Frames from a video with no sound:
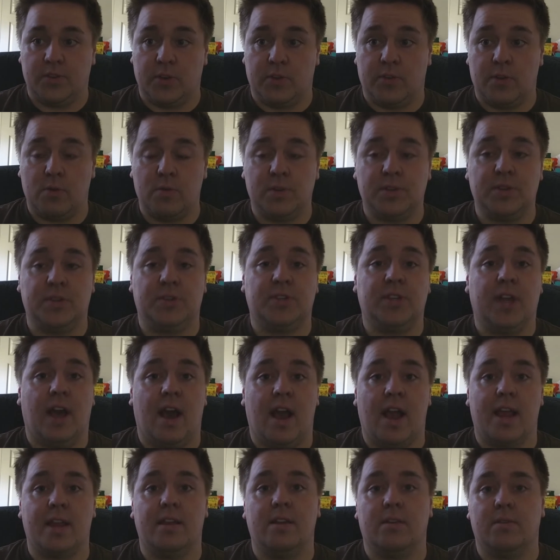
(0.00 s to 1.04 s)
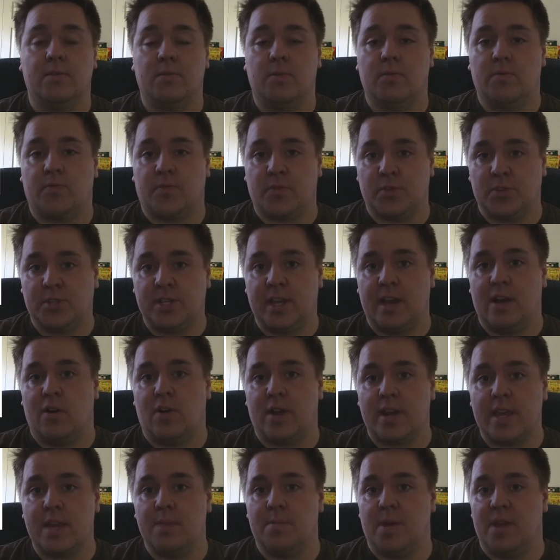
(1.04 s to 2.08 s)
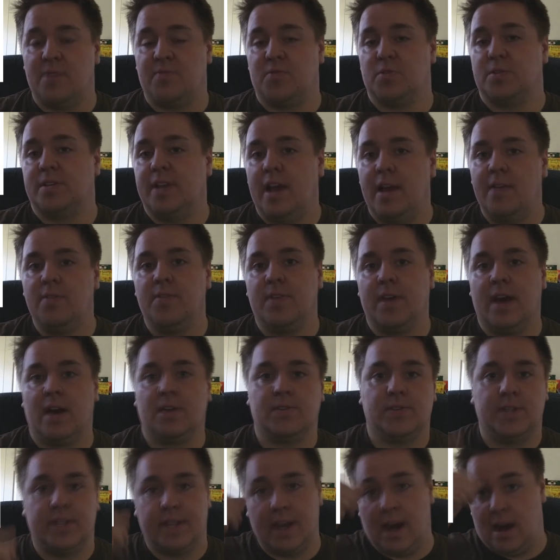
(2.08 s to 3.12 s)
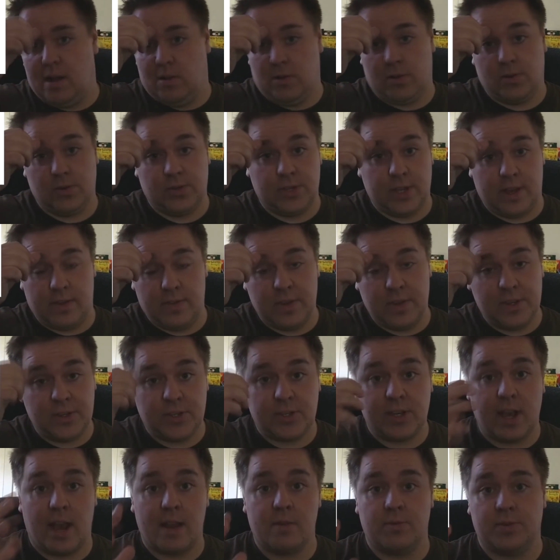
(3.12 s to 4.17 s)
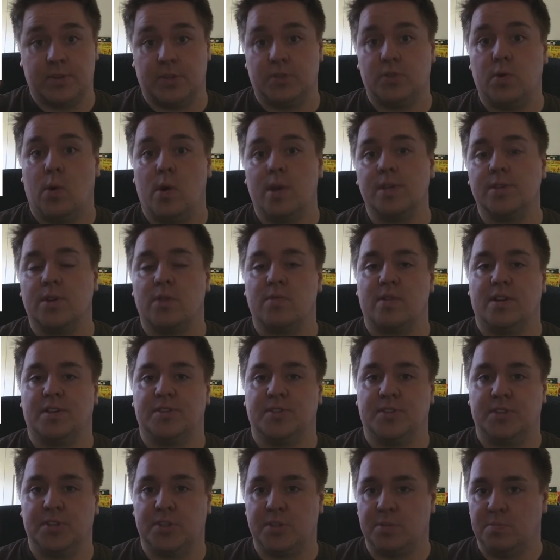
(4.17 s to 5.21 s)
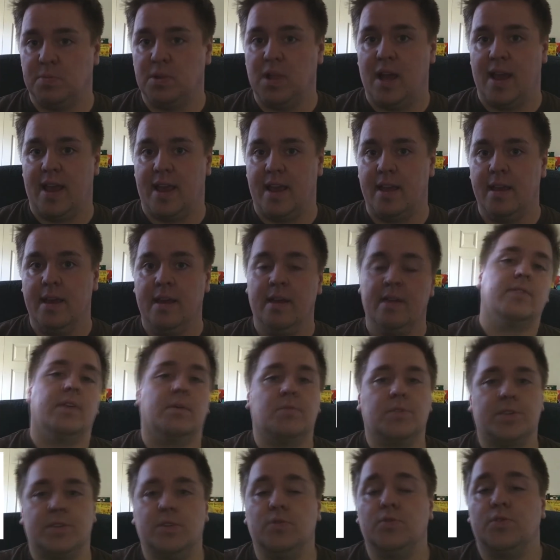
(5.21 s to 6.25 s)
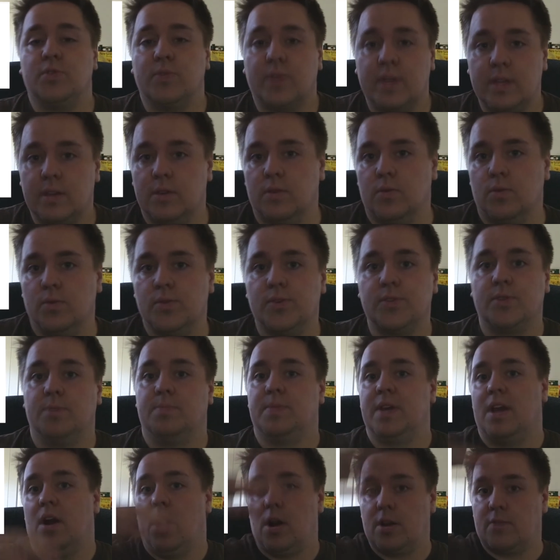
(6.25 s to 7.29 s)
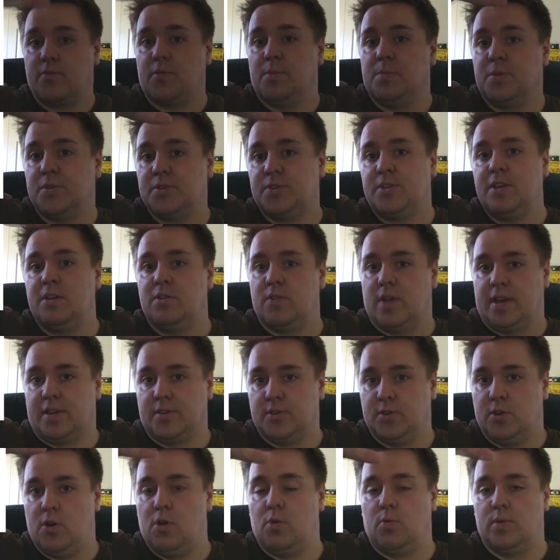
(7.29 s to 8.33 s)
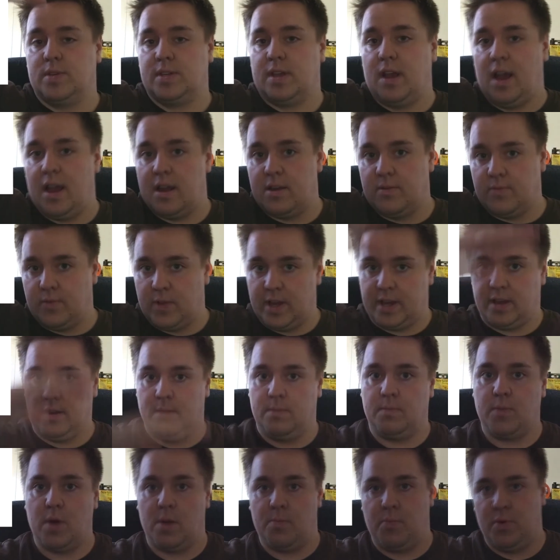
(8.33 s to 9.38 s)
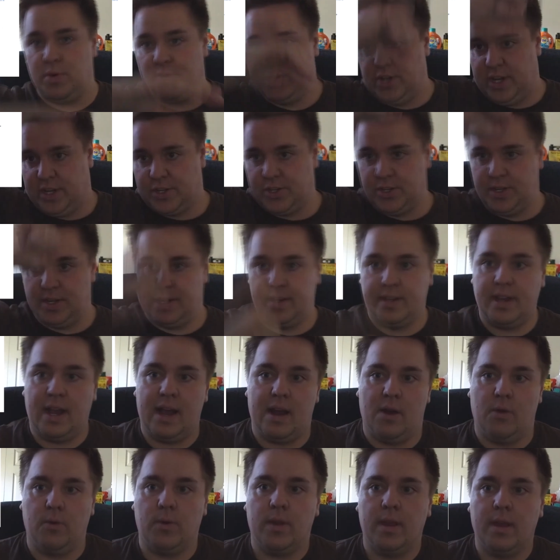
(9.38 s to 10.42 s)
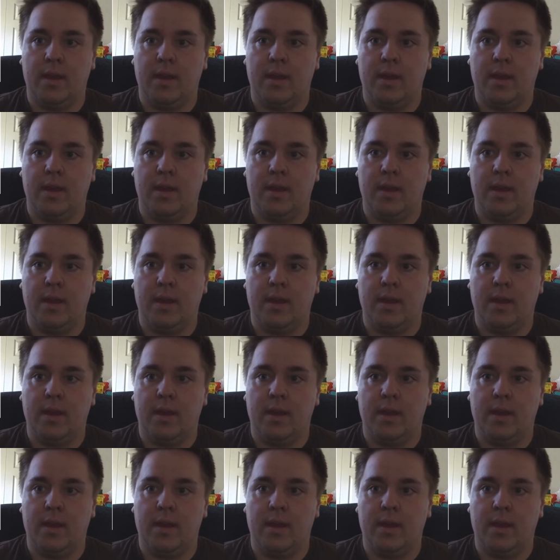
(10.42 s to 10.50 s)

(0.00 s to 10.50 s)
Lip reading: So there was a sign for sale on eBay for $10,000, and this sign was a Toys R Us display that was usually used to be hung from the ceiling, so it was kind of like a projection down.